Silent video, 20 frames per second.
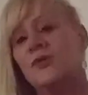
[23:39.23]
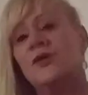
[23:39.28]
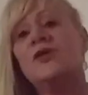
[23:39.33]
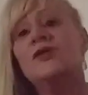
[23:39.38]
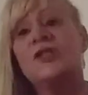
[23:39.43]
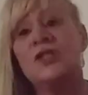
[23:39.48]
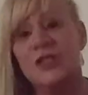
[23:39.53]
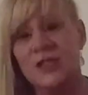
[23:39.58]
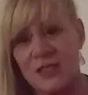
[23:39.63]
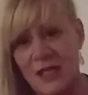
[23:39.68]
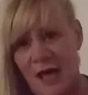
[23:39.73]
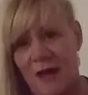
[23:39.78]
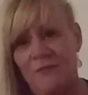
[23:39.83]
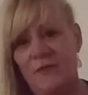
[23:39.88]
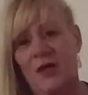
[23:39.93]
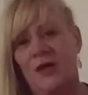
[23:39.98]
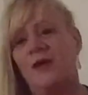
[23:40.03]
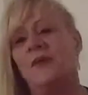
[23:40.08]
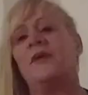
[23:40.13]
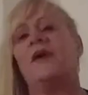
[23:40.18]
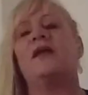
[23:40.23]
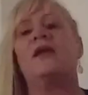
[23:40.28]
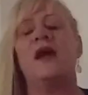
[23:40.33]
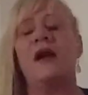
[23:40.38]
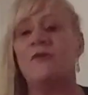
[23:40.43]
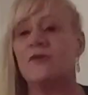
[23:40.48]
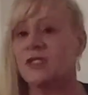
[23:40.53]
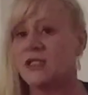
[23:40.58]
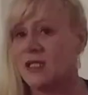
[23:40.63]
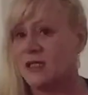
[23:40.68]
set me up and I
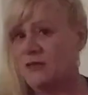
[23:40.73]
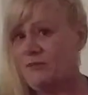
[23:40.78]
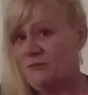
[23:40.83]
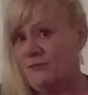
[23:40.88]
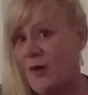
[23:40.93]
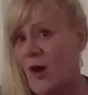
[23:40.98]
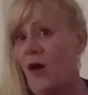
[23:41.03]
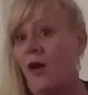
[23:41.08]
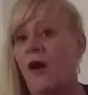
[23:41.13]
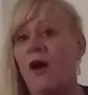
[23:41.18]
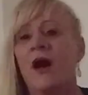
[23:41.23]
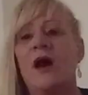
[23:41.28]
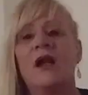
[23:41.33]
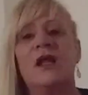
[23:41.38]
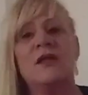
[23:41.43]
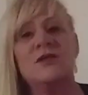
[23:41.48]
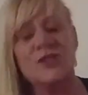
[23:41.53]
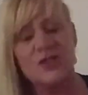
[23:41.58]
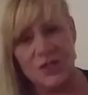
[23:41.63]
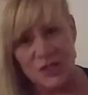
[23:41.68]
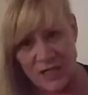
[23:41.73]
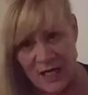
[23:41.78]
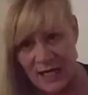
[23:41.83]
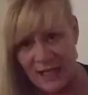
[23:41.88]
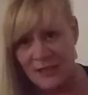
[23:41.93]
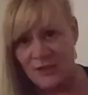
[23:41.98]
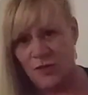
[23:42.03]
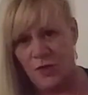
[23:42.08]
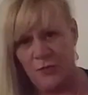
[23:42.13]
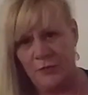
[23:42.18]
was in a bar and she
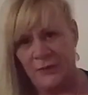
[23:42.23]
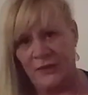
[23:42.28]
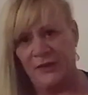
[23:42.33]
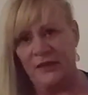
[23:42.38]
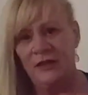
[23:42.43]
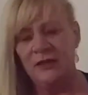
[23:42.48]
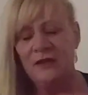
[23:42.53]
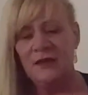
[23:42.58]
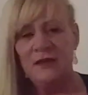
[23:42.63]
turned up and